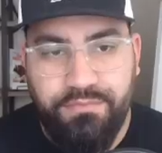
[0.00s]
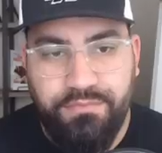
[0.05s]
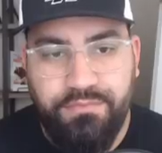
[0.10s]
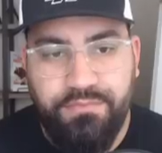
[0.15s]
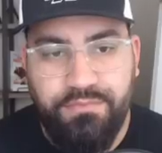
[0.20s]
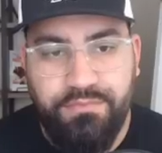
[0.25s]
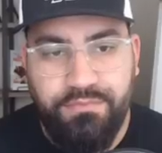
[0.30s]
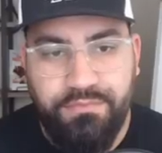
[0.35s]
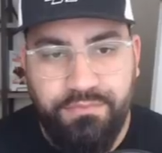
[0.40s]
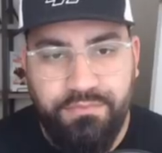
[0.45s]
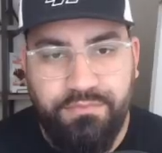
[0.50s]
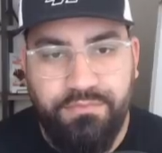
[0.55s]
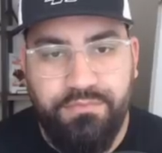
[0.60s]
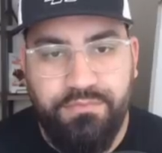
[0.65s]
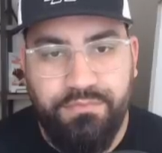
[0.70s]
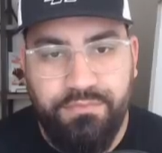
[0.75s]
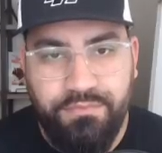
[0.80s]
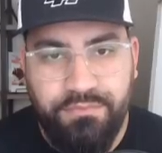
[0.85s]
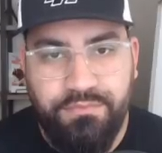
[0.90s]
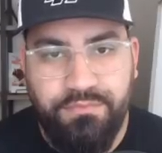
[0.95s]

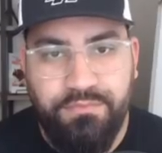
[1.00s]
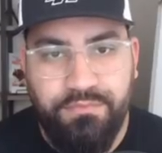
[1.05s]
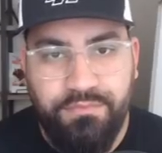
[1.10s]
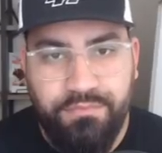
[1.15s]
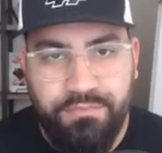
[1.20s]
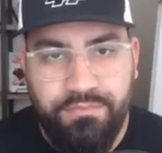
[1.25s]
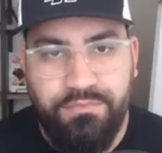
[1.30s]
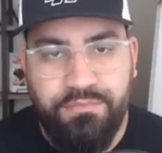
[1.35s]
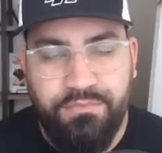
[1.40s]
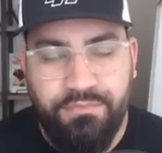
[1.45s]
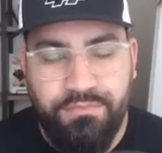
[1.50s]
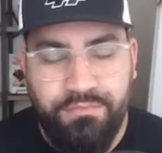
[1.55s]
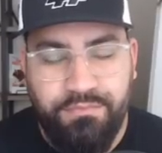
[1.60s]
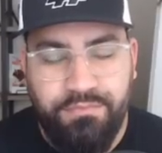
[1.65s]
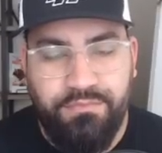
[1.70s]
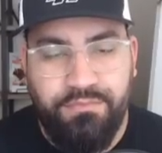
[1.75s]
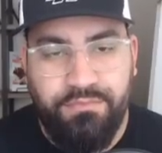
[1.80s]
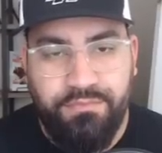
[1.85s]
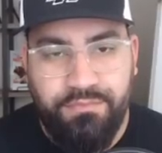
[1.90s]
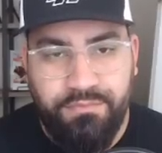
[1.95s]

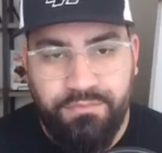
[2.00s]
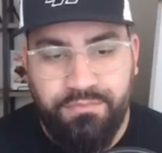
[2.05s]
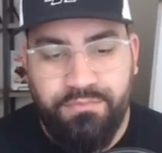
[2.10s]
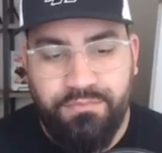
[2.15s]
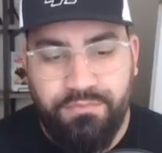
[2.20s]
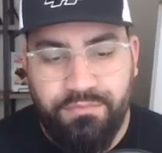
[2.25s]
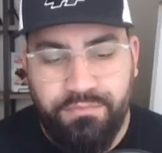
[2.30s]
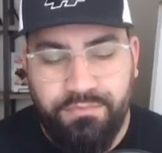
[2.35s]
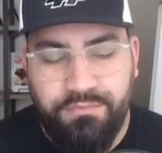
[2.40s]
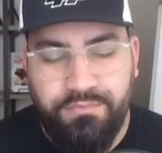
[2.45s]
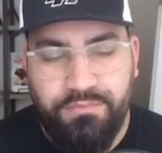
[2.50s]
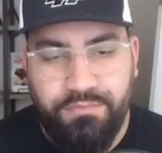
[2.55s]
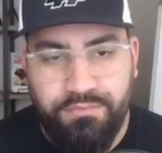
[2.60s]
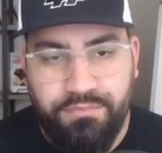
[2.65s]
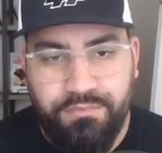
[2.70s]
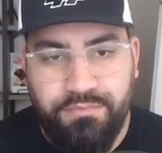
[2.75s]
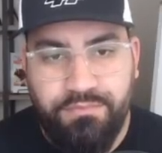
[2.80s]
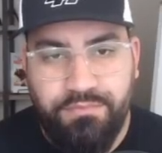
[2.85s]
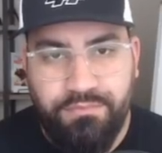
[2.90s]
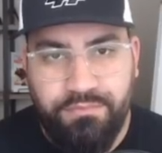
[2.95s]

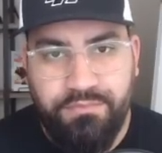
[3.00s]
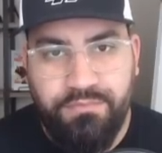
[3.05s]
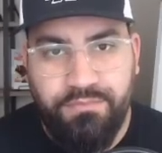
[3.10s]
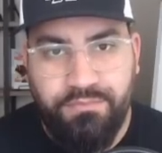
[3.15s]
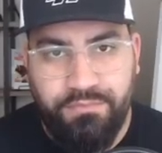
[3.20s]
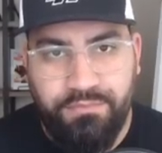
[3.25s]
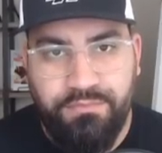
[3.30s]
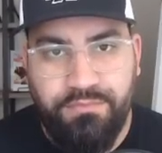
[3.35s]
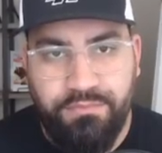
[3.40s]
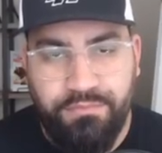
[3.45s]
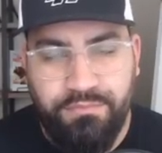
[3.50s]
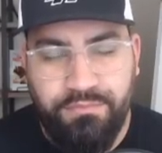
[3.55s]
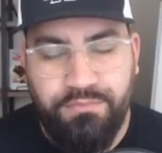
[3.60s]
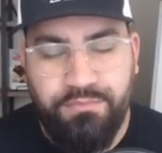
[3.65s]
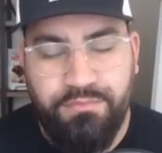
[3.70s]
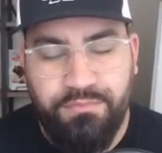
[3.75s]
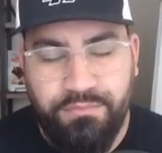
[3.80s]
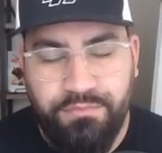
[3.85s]
(not speaking)